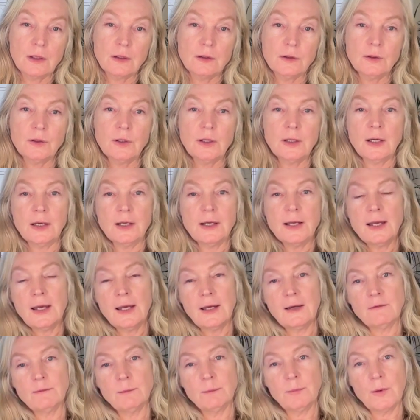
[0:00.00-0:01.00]
You got to
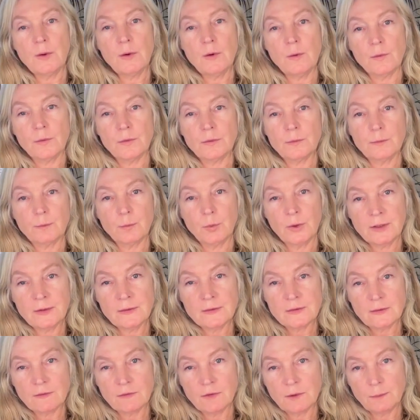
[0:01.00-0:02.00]
have both
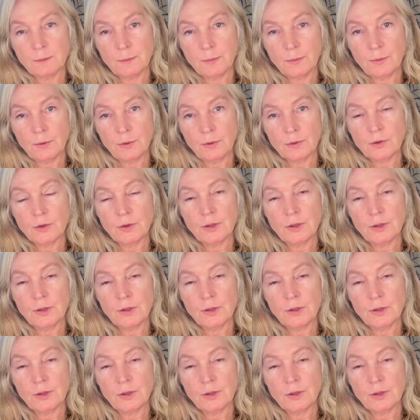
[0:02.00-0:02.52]
wings of the bird.